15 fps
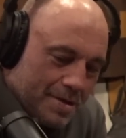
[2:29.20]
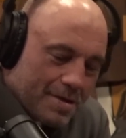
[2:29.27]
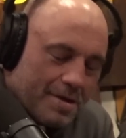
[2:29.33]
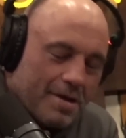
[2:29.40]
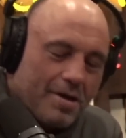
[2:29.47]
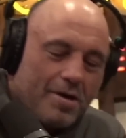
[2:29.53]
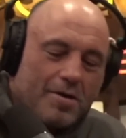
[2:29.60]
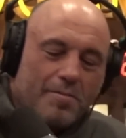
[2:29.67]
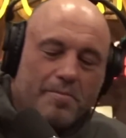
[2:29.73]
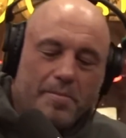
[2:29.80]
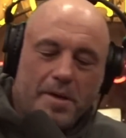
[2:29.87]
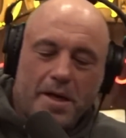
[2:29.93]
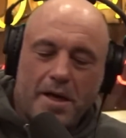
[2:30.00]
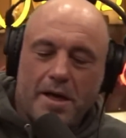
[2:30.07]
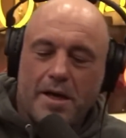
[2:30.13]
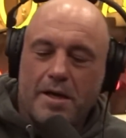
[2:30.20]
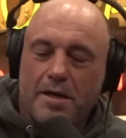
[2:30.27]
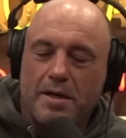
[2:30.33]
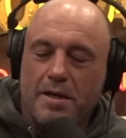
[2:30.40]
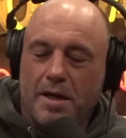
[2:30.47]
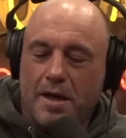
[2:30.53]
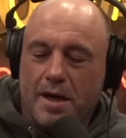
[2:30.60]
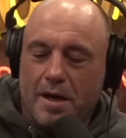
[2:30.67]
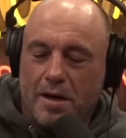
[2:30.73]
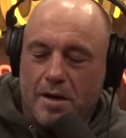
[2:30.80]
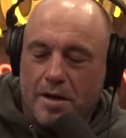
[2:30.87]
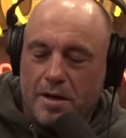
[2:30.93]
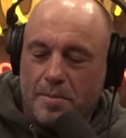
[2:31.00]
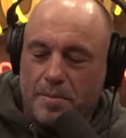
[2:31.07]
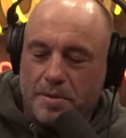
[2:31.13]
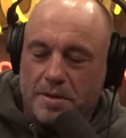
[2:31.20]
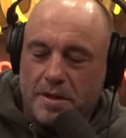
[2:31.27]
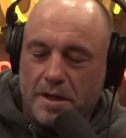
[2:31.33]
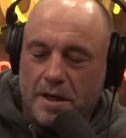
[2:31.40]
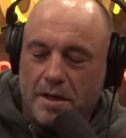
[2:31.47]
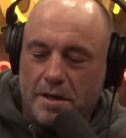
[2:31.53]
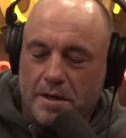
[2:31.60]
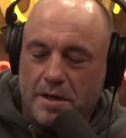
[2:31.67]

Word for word: Oh man, yeah, hundred percent.